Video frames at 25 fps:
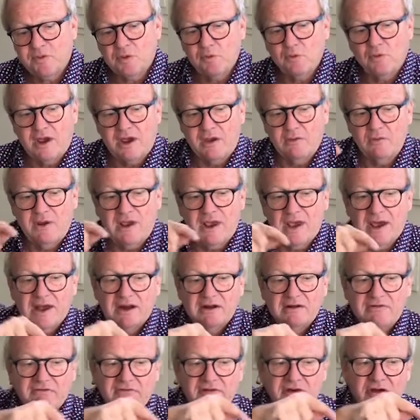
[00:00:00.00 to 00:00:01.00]
where we
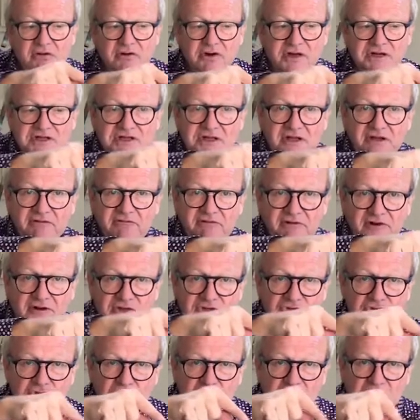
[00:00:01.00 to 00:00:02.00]
add various
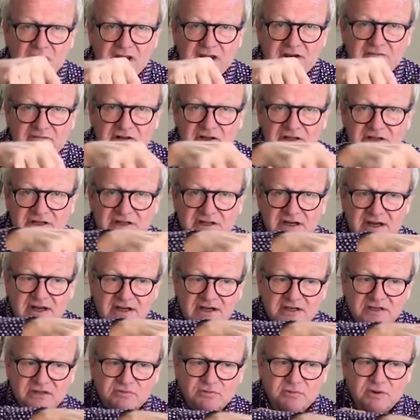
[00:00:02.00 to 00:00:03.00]
different sugar levels,
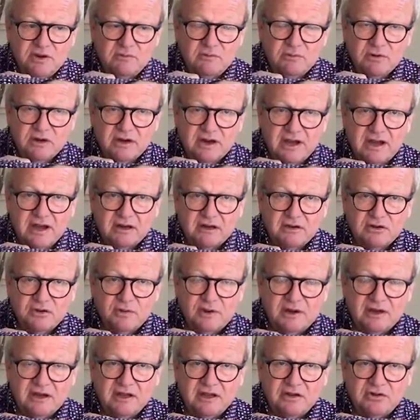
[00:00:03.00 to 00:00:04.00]
as we would add
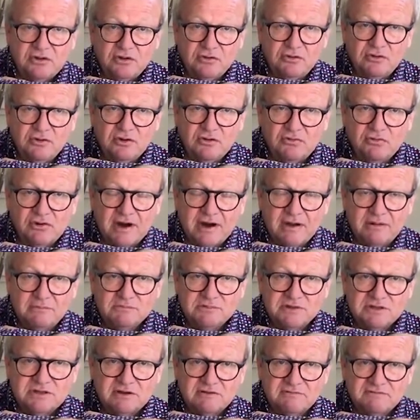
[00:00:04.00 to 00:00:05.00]
22
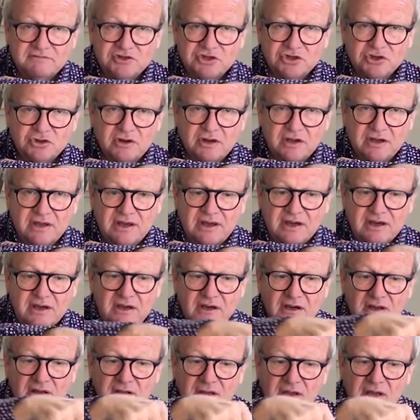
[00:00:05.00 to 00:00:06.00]
grams of sugar
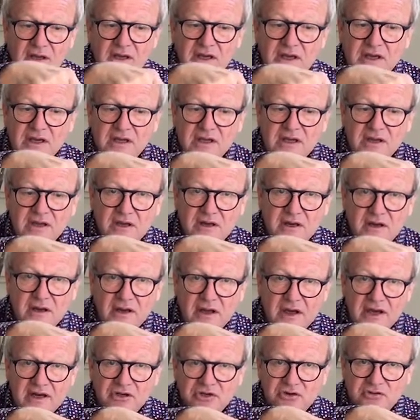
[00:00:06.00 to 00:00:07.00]
here,
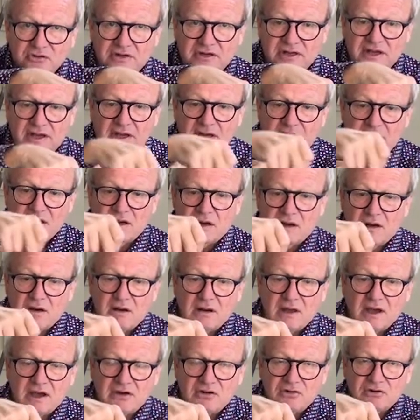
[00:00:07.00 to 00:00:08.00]
9 to 10
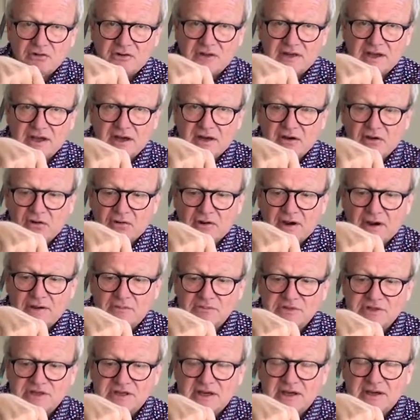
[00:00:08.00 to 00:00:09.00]

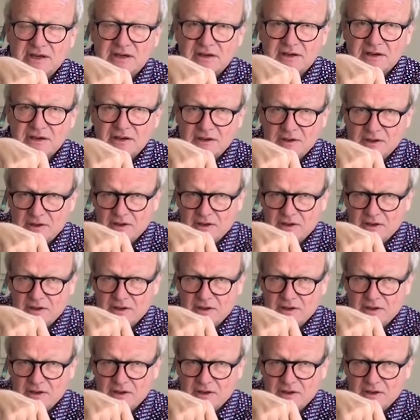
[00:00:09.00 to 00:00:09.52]
grams here,